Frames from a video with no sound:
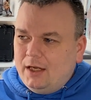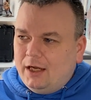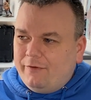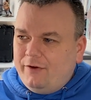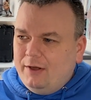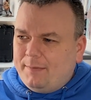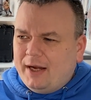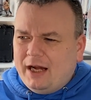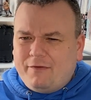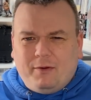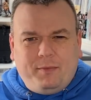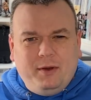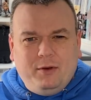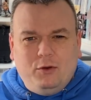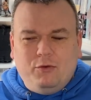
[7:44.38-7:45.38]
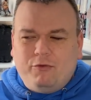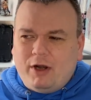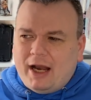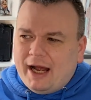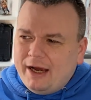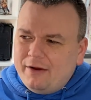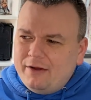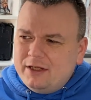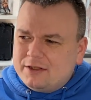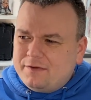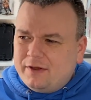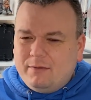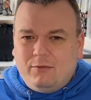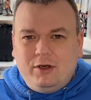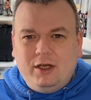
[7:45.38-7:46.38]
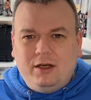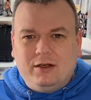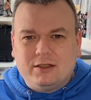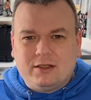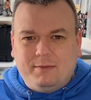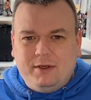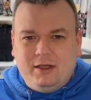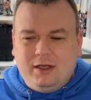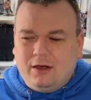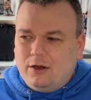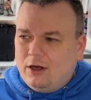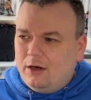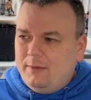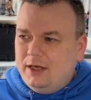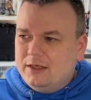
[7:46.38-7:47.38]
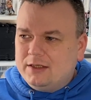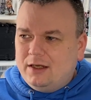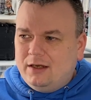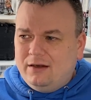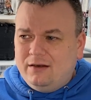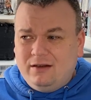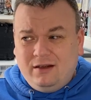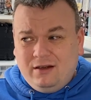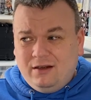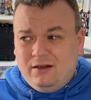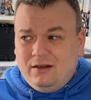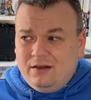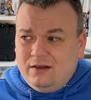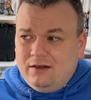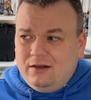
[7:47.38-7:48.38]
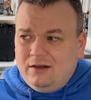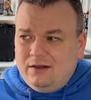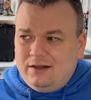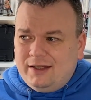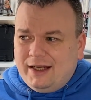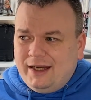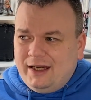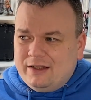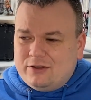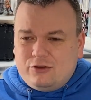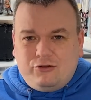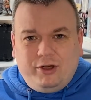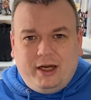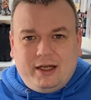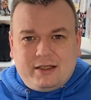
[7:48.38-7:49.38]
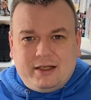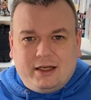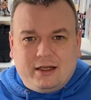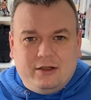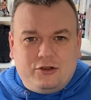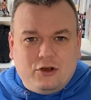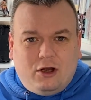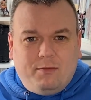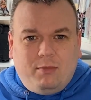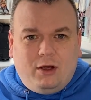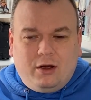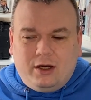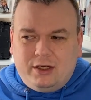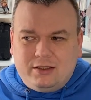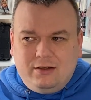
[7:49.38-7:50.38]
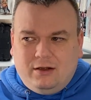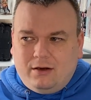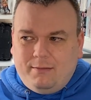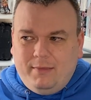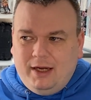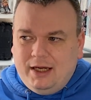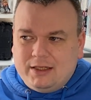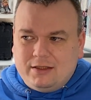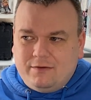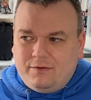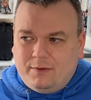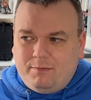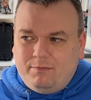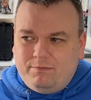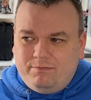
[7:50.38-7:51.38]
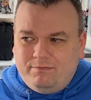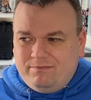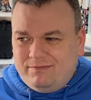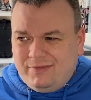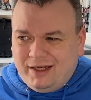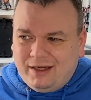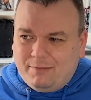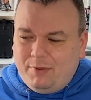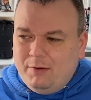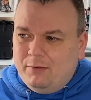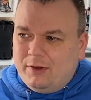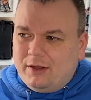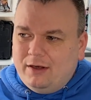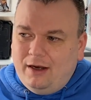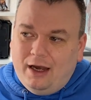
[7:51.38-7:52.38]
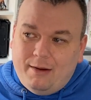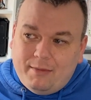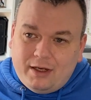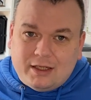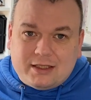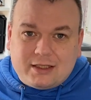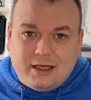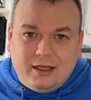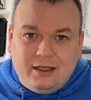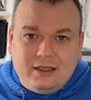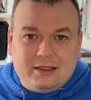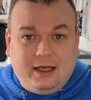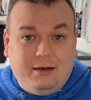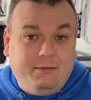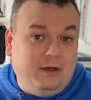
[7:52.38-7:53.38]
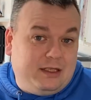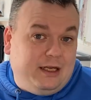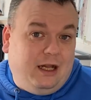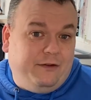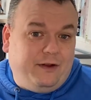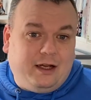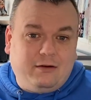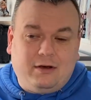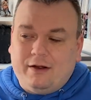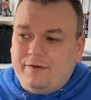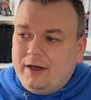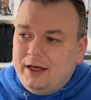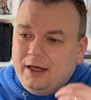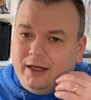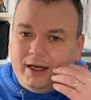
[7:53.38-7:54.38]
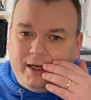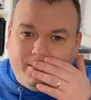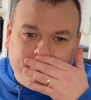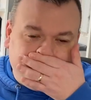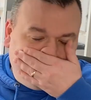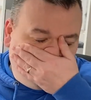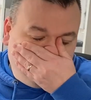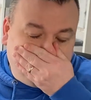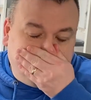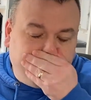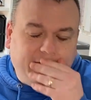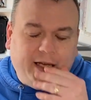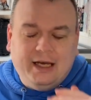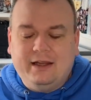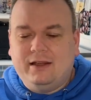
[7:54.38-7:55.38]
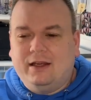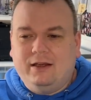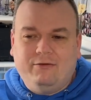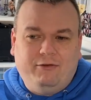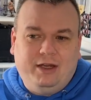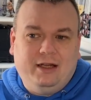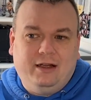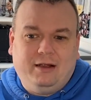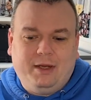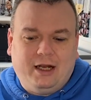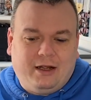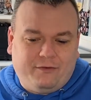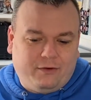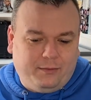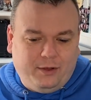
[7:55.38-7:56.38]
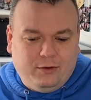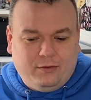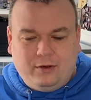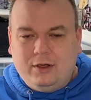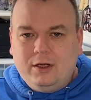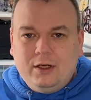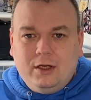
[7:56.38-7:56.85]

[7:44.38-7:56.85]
feel bad for people who rely on this for their money, because I mean the economy's in dire straits. Like the job market is not amazing for like people with limited skills like myself. I don't have any anything real. I mean, I've got my own